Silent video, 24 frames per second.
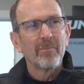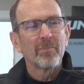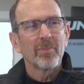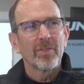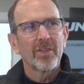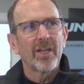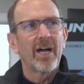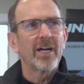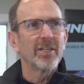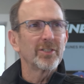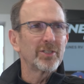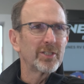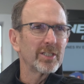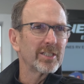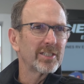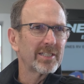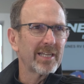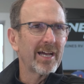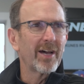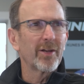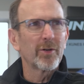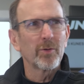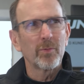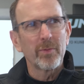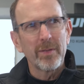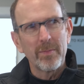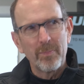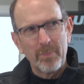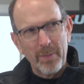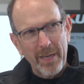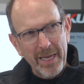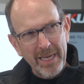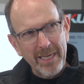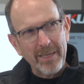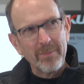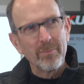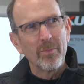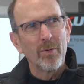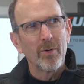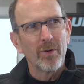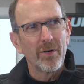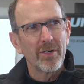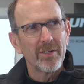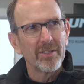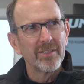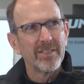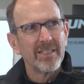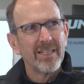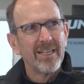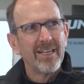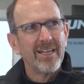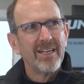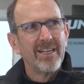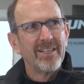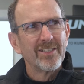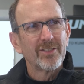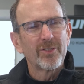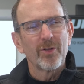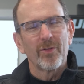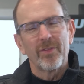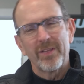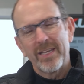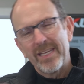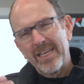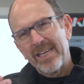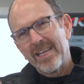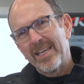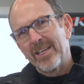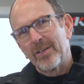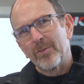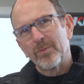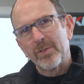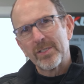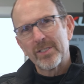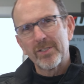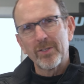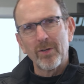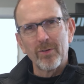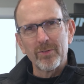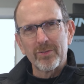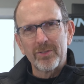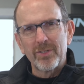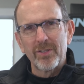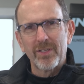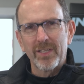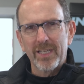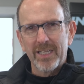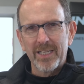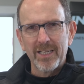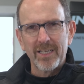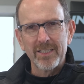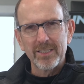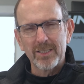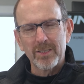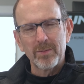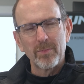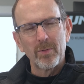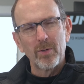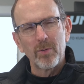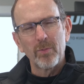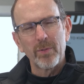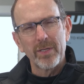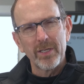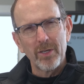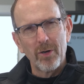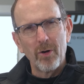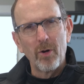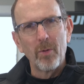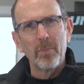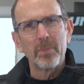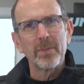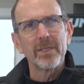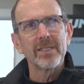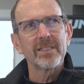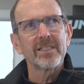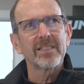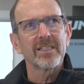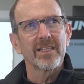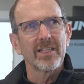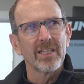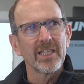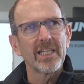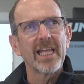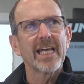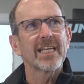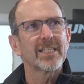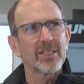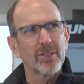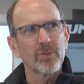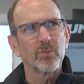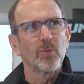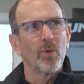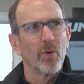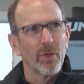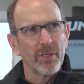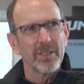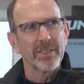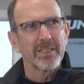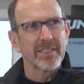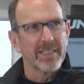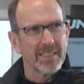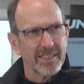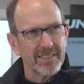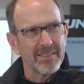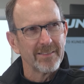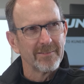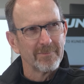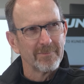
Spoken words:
not just how do we pay more? So the end result to the customer, we hope, is less warranty.